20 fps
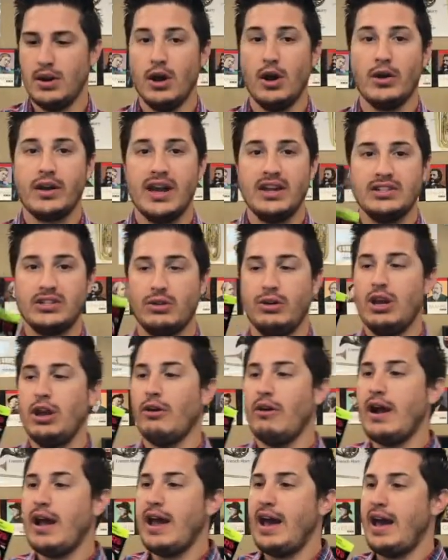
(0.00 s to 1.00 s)
Okay, so
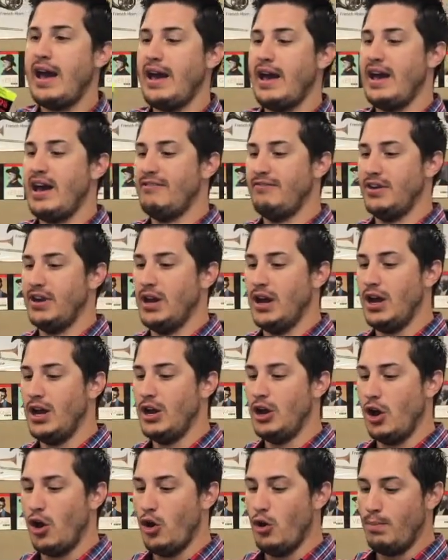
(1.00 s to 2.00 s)
here I have an
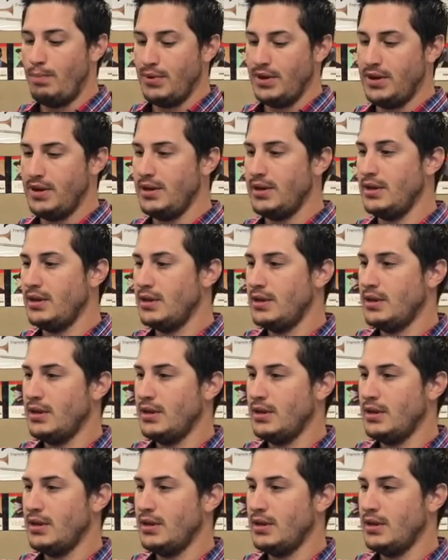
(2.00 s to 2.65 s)
unopened